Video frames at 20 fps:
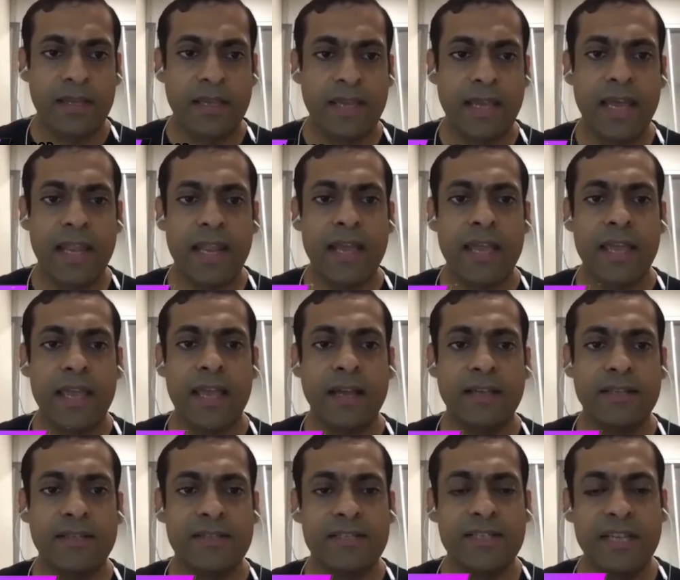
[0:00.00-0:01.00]
Can I
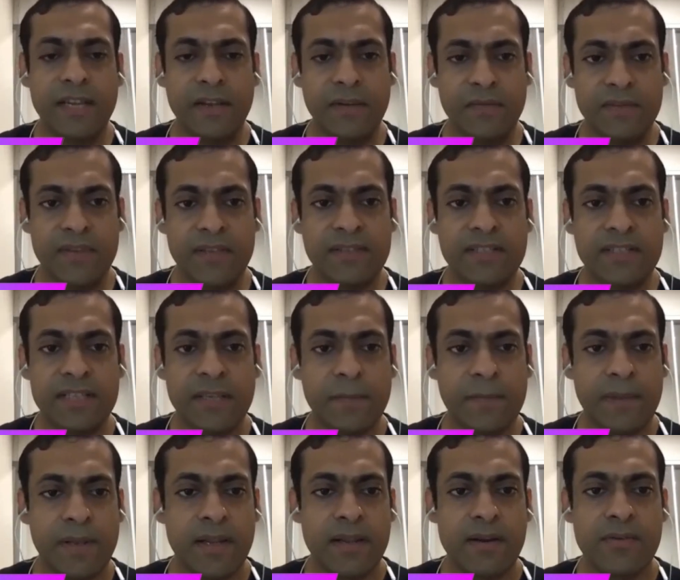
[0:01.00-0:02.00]
achieve the
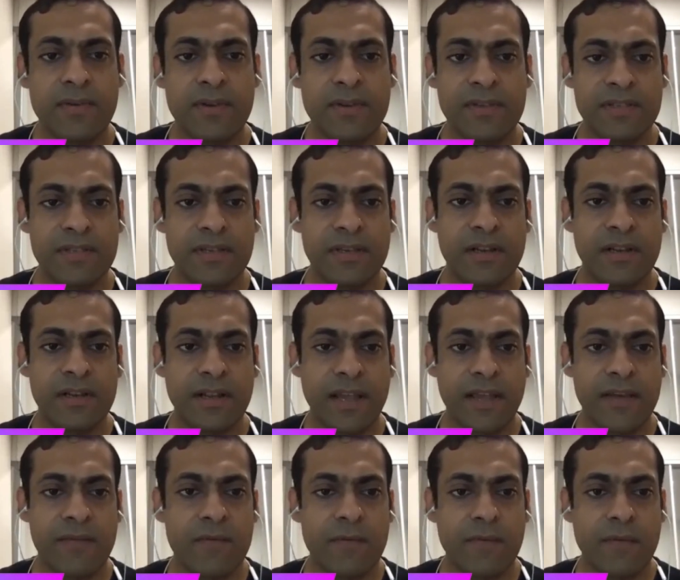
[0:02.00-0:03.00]
similar result
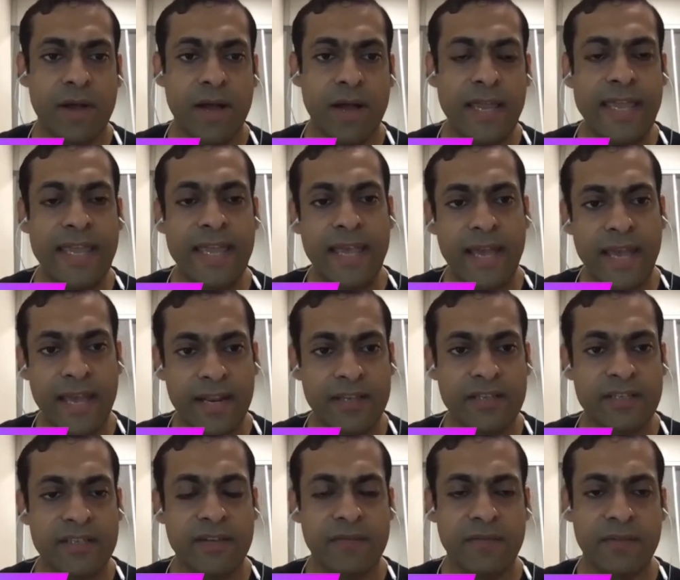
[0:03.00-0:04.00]
I can
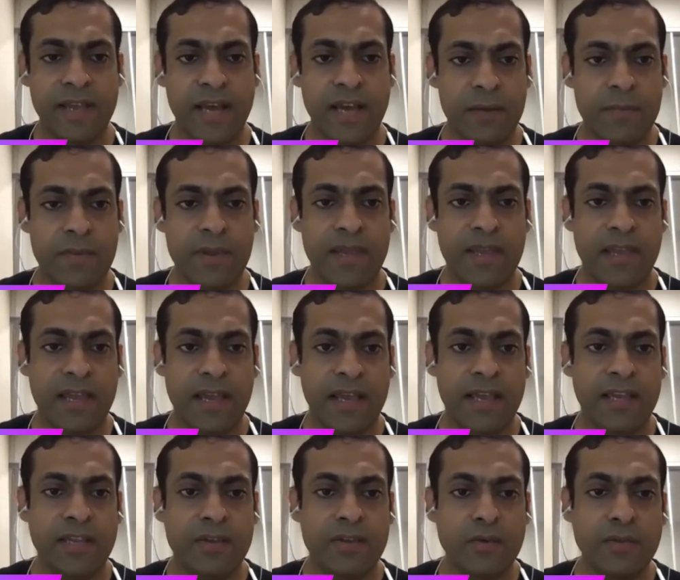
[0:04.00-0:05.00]
achieve with
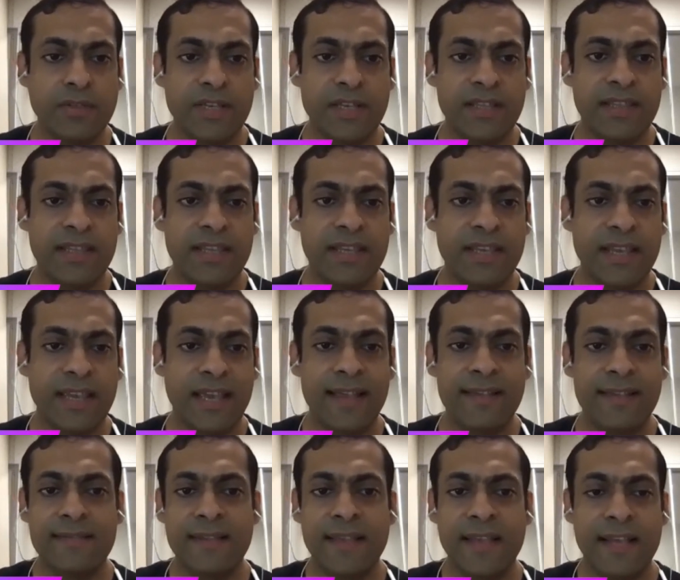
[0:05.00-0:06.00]
RPKI using the
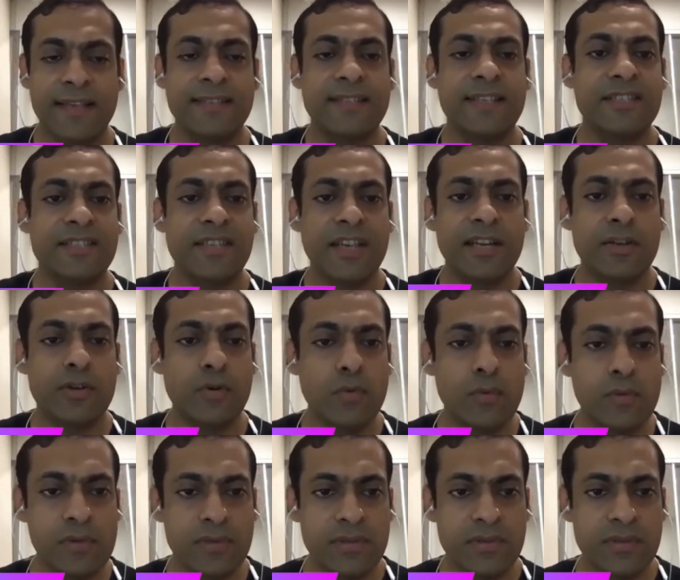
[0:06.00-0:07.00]
existing
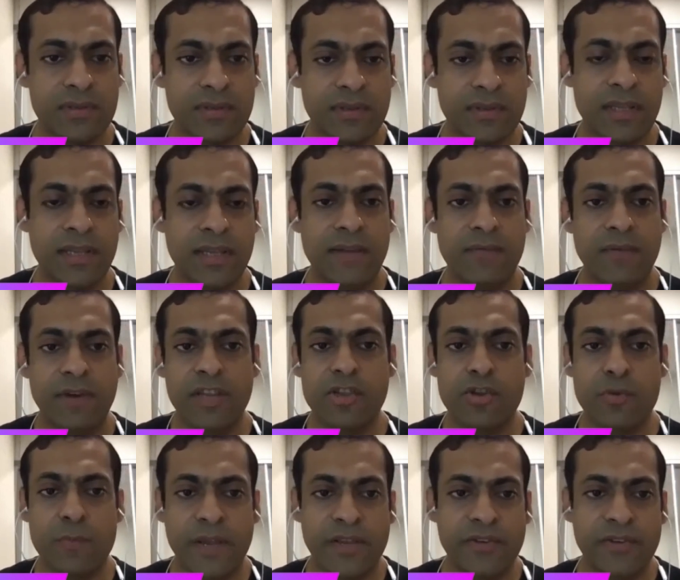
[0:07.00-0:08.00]
tools, the one
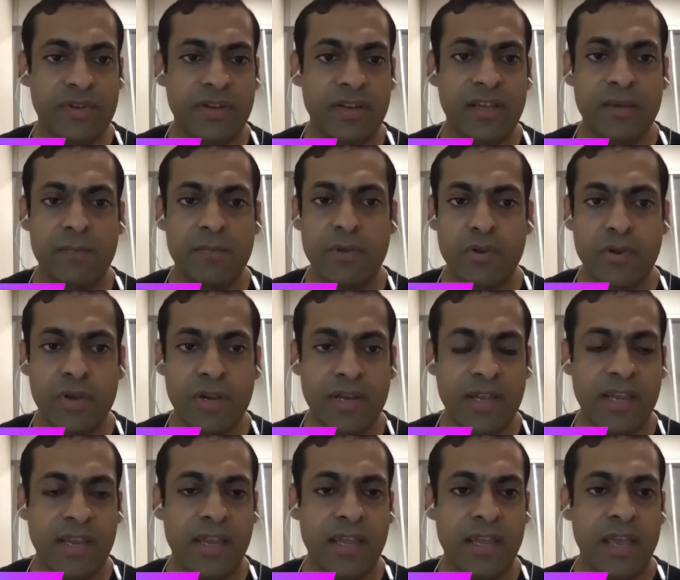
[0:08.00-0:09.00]
you mentioned,
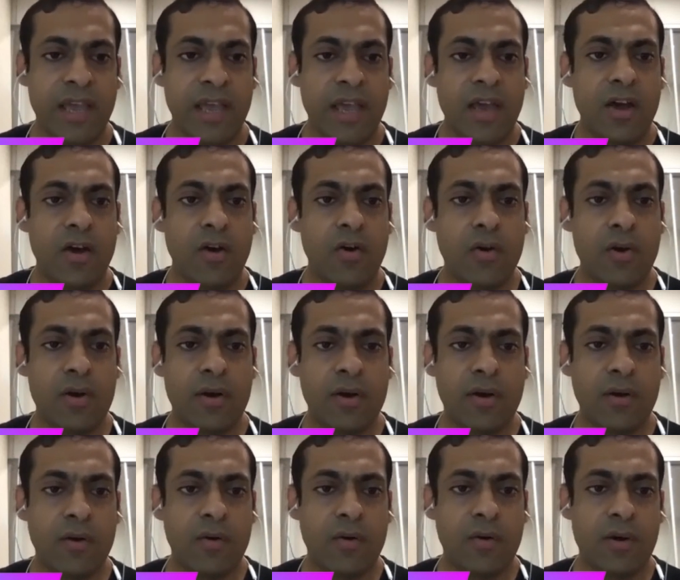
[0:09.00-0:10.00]
community,
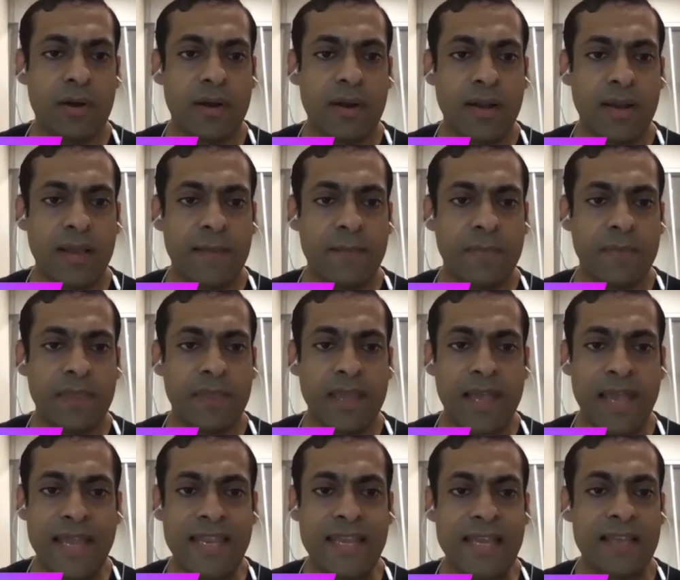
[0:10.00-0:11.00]
or
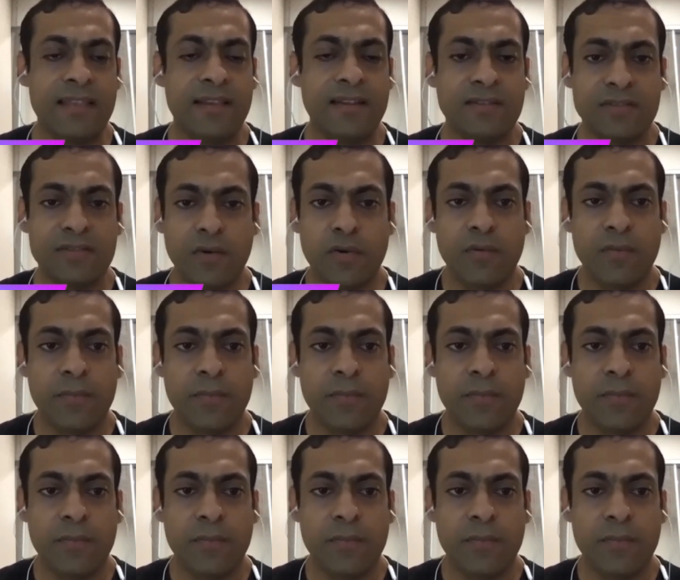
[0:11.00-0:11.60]
any other sort of